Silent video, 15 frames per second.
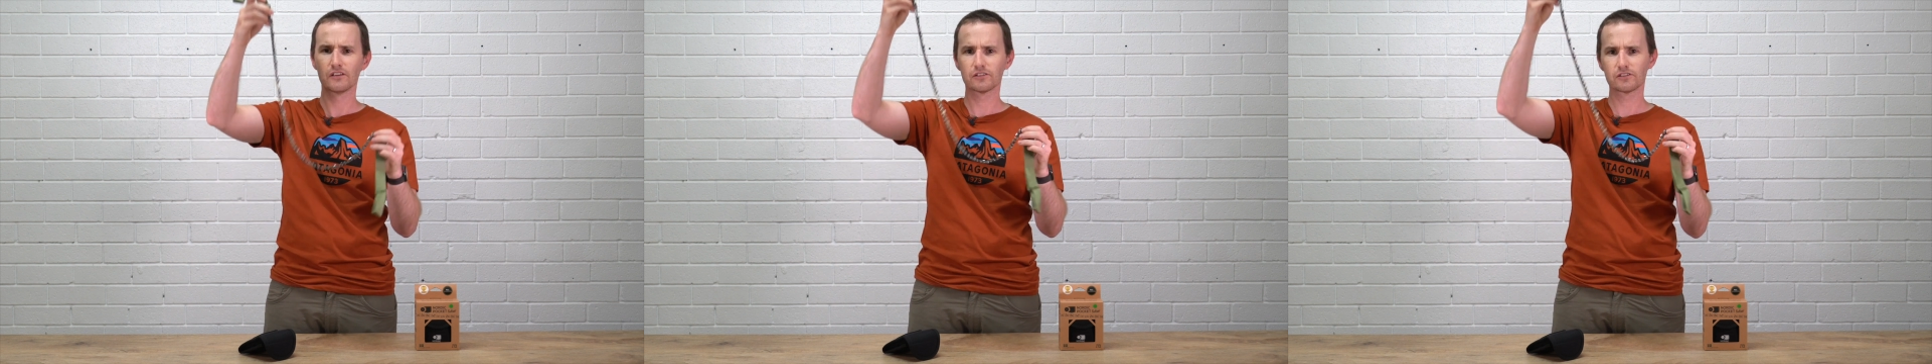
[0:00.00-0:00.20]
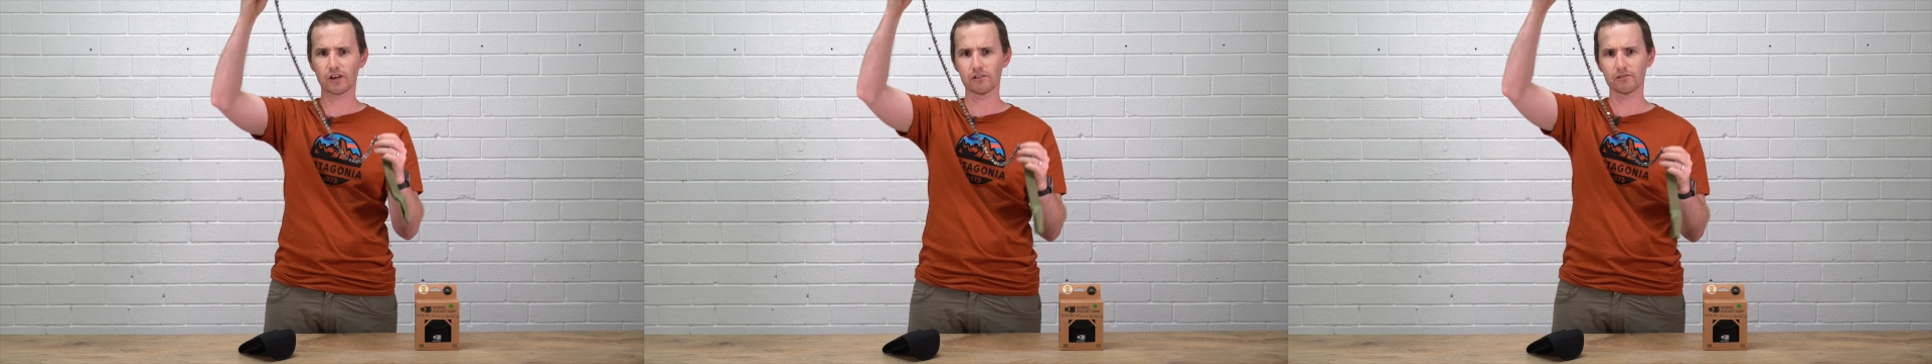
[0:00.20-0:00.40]

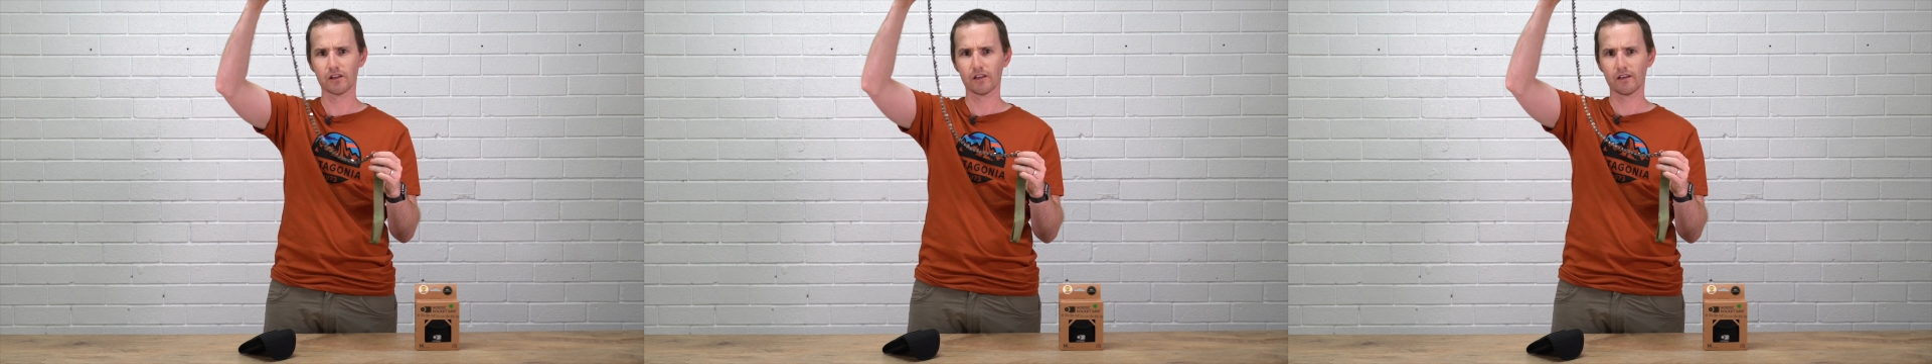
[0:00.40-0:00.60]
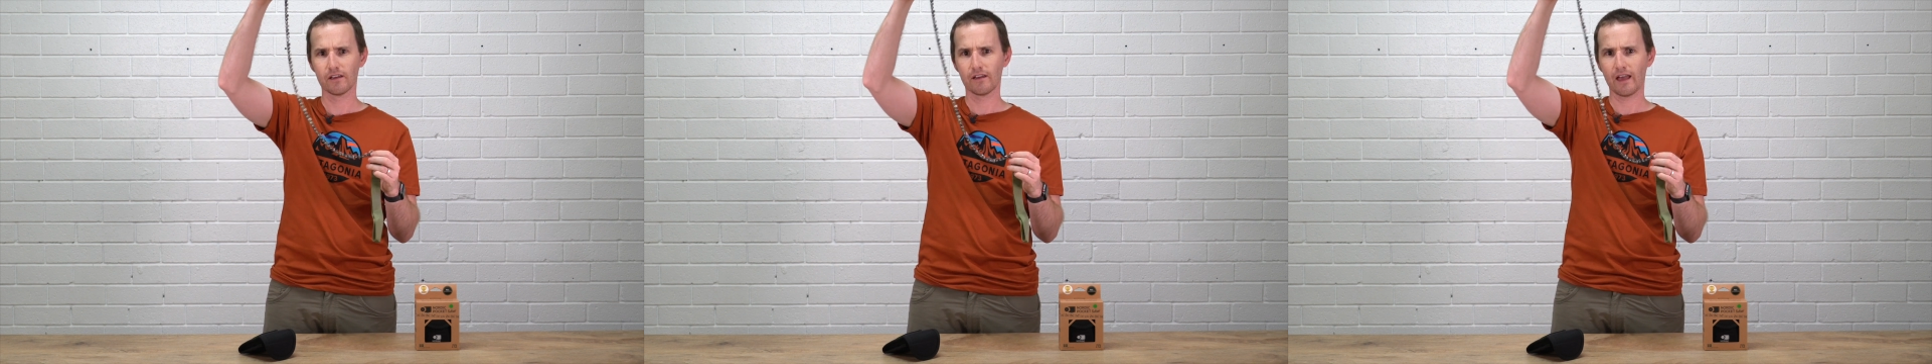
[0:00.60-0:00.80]
So
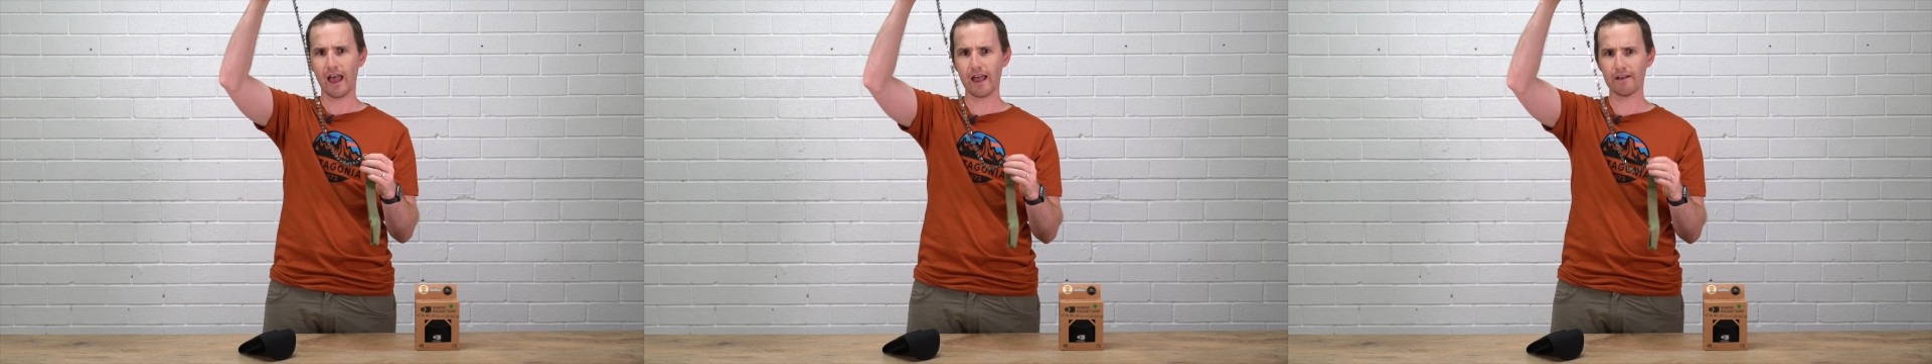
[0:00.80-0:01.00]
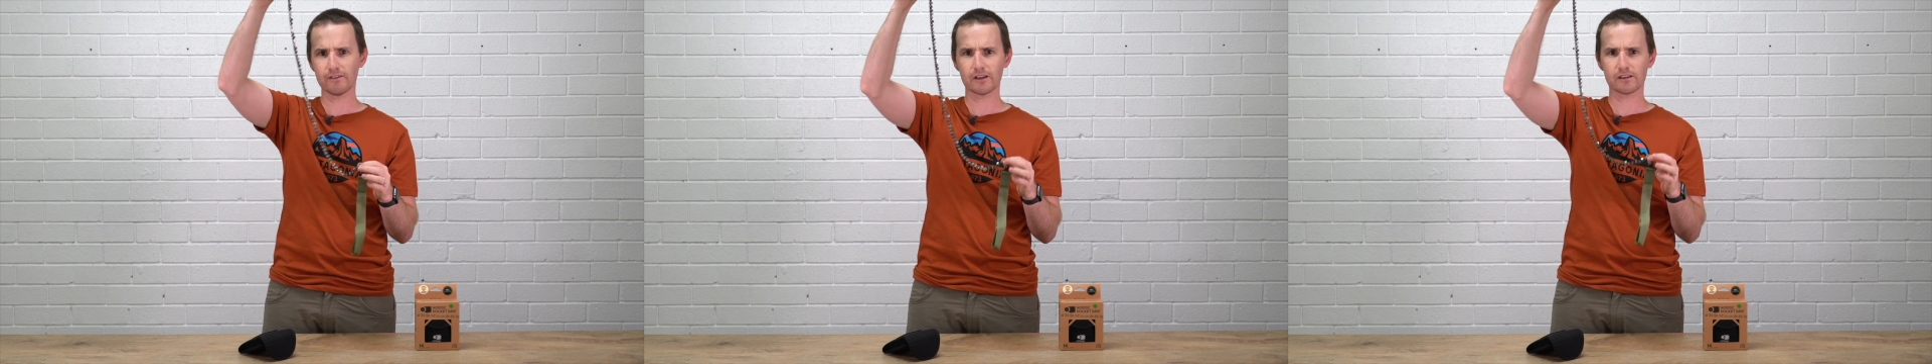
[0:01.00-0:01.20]

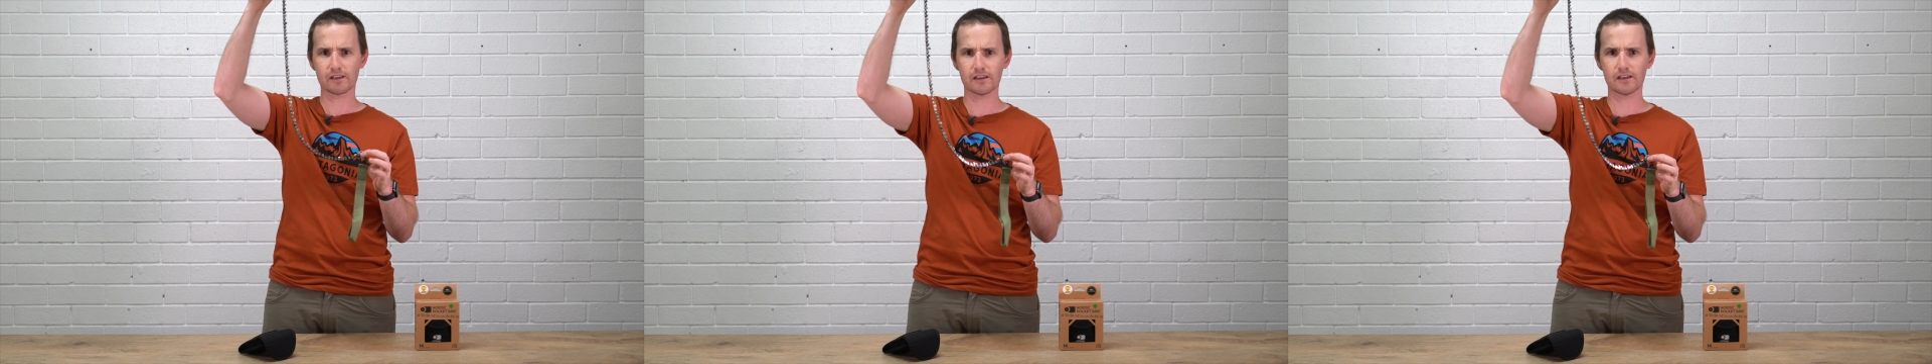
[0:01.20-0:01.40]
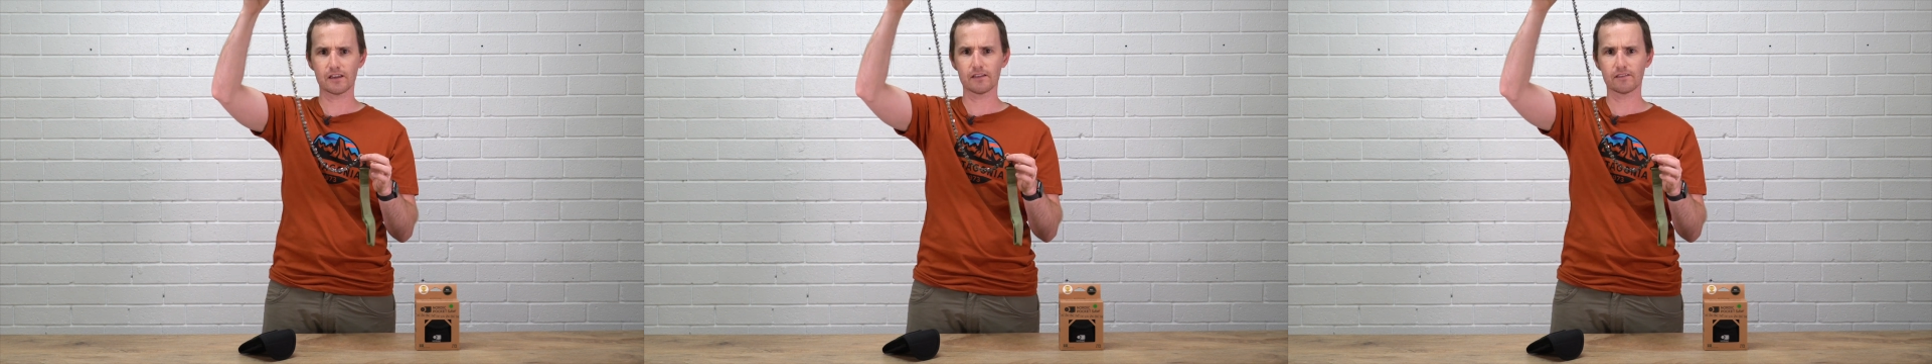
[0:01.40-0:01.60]
having
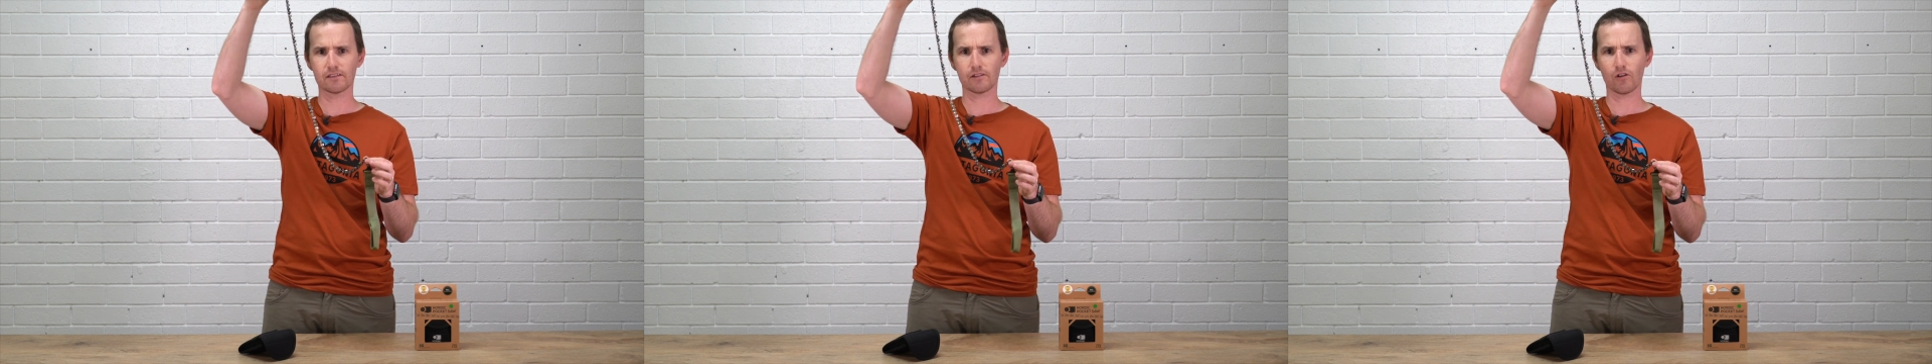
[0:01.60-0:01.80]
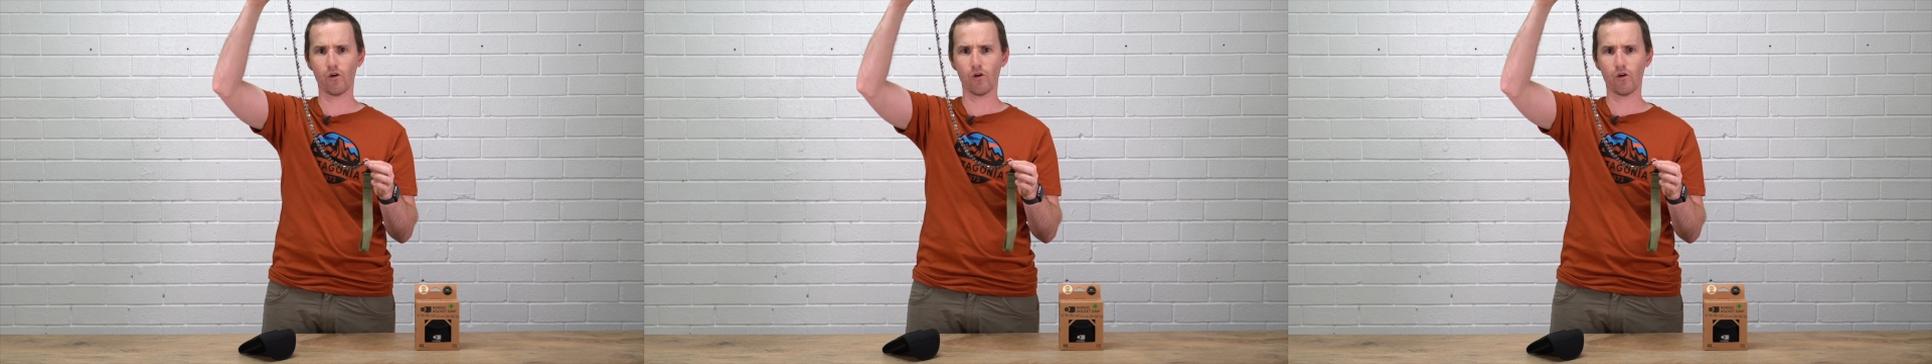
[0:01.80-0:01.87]
teeth